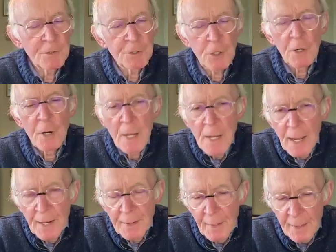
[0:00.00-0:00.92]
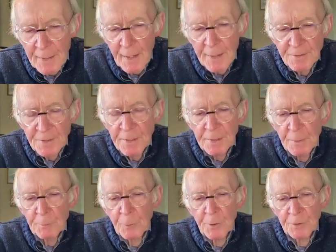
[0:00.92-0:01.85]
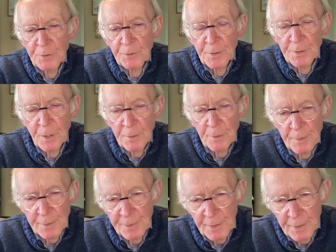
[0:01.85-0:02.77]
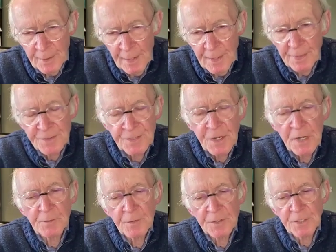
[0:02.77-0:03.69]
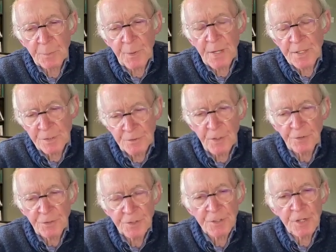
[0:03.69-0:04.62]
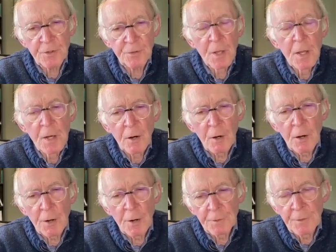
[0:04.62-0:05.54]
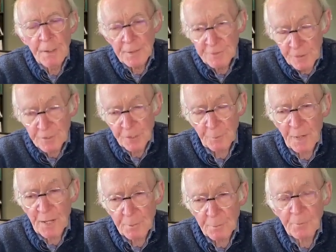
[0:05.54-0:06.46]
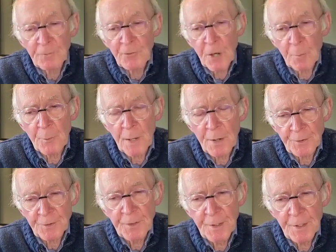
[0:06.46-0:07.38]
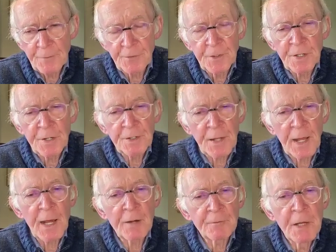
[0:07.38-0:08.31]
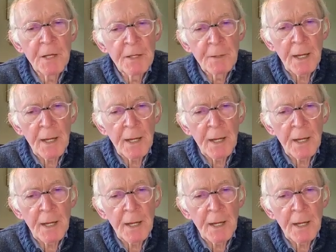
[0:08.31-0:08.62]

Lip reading: for sure. And I take that point that the health service depends north and south on, it does depend, it would fall apart if you didn't have